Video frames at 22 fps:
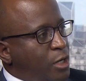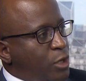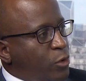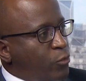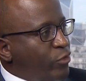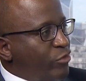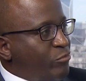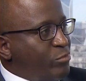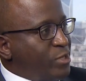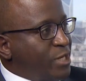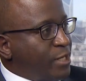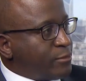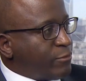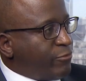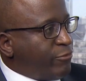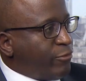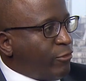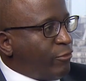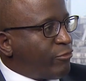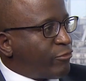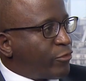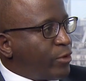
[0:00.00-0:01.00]
We've been at the
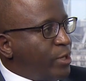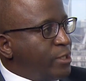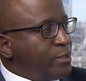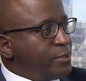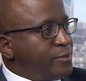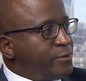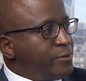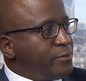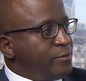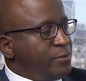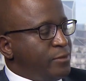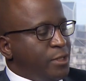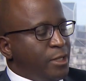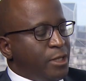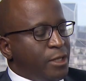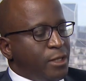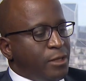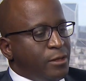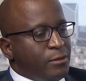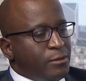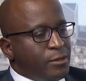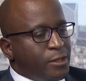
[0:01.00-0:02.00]
forefront
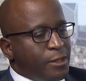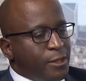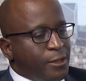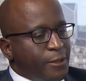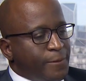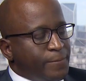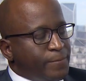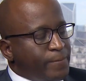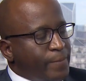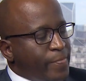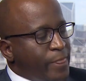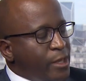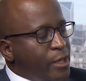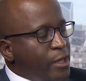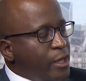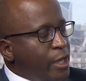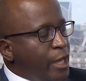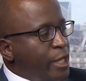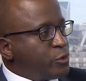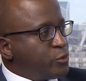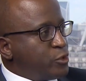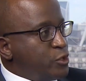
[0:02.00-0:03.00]
in
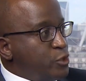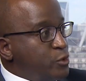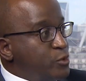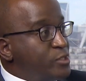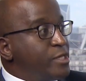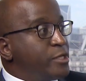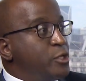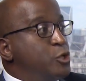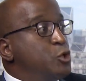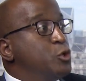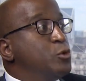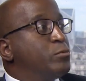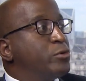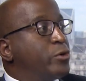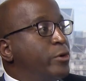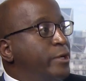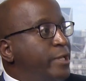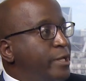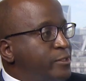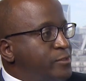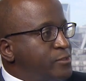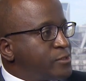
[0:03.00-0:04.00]
introducing new
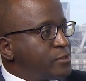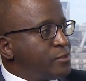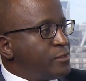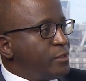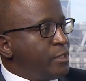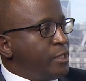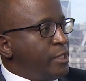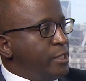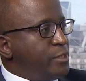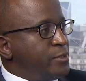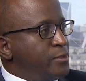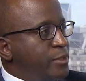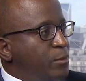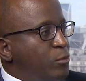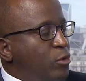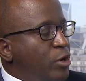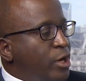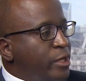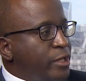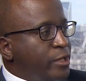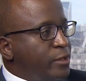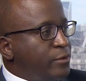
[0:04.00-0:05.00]
products into the
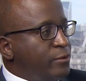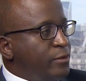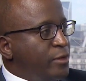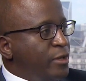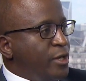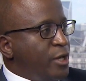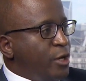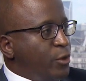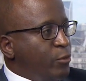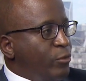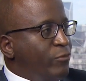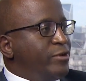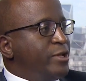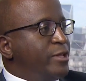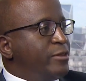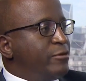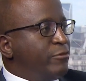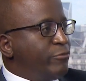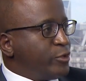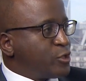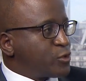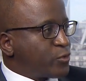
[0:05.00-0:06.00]
market. We've done
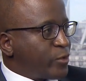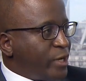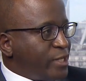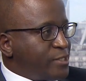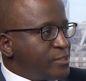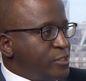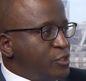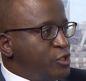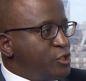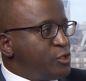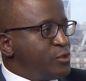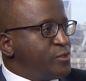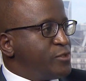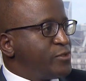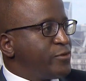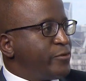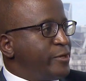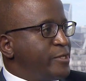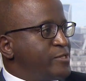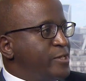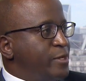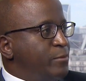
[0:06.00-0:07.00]
the first rights issues,
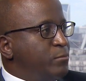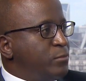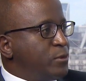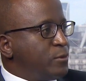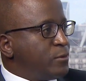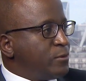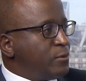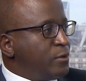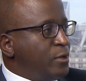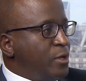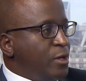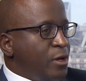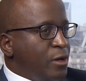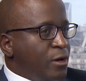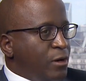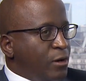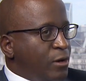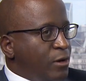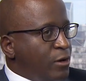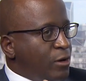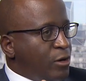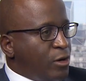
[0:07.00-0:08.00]
for example,
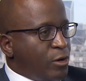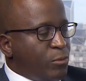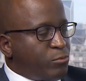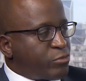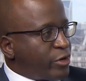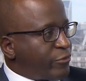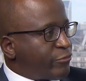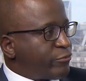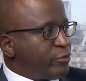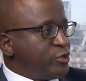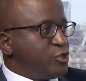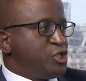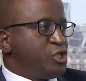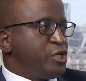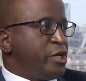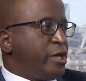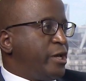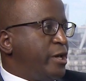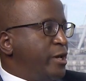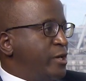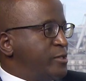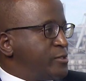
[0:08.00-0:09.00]
preference
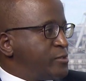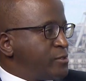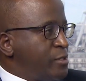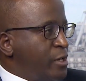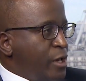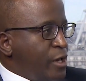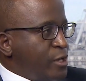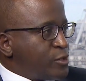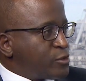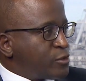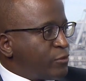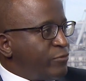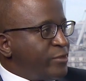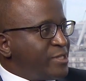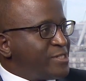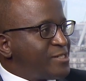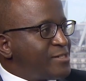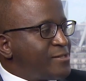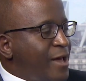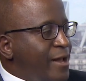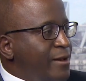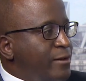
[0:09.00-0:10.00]
shares, sort of the
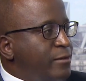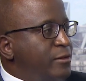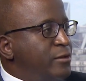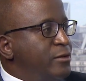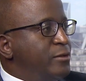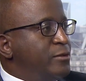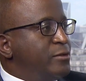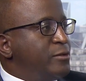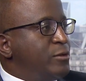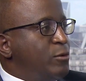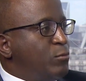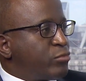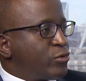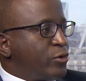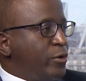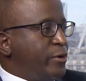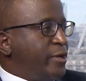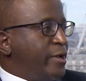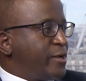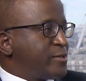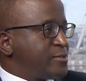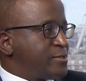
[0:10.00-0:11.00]
standard
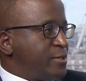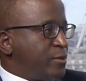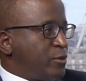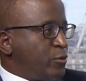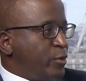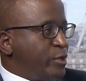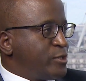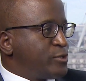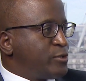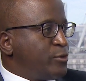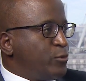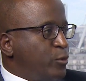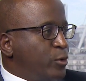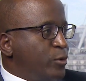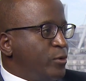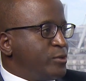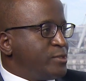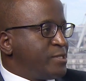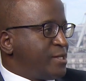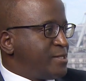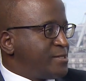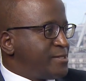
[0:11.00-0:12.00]
products that the rest of the
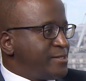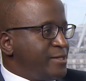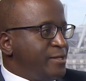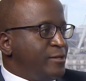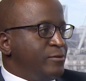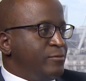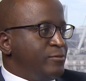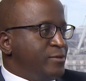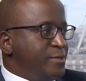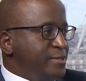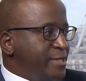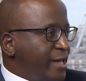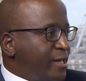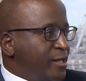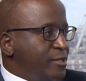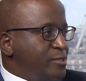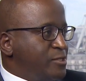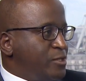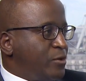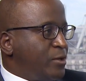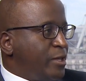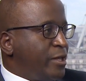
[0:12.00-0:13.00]
world had seen
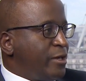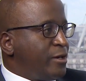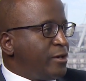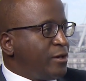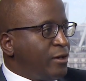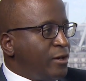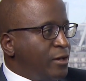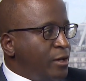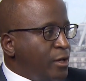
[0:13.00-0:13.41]
decades earlier.